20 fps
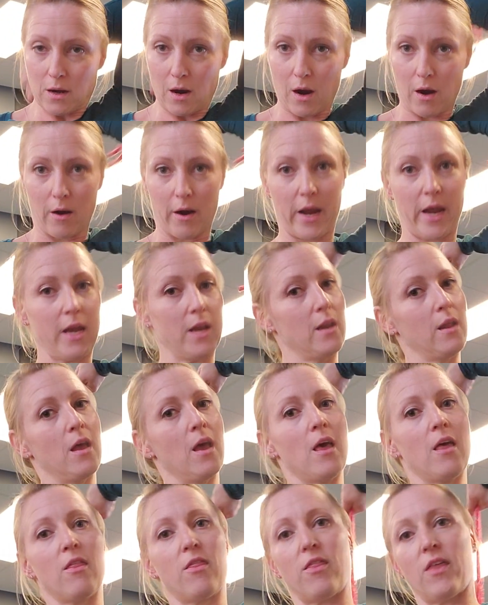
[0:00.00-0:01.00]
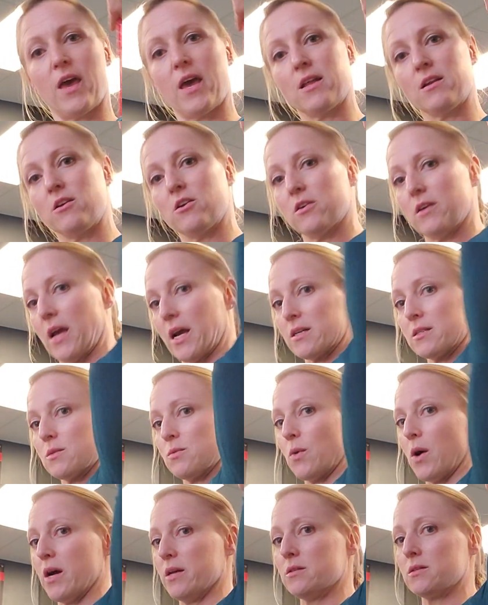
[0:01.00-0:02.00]
All right, then your
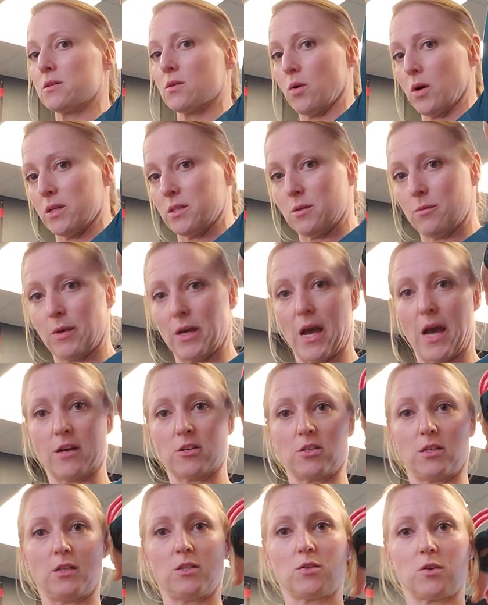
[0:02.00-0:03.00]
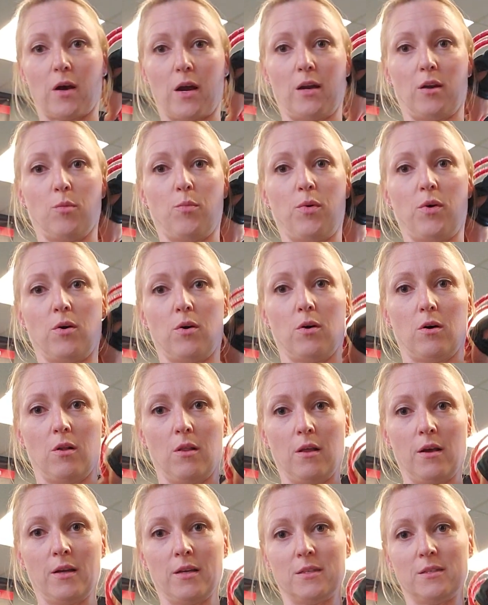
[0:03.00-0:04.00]
next one's going to be actually trying to
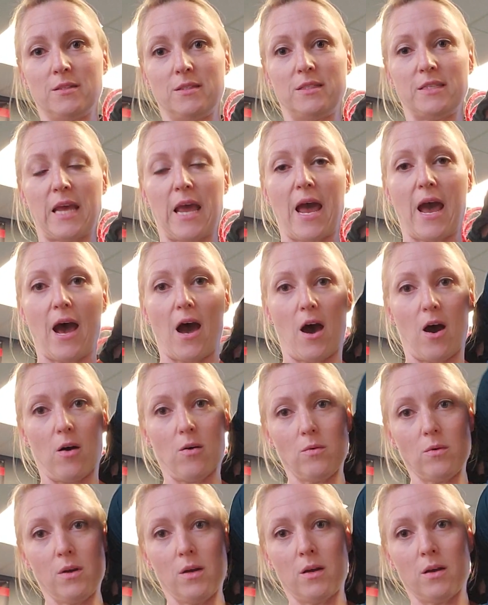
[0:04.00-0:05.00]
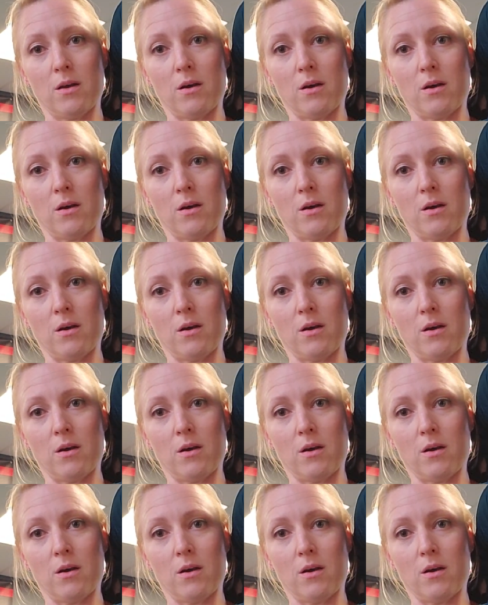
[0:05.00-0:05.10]
pull down,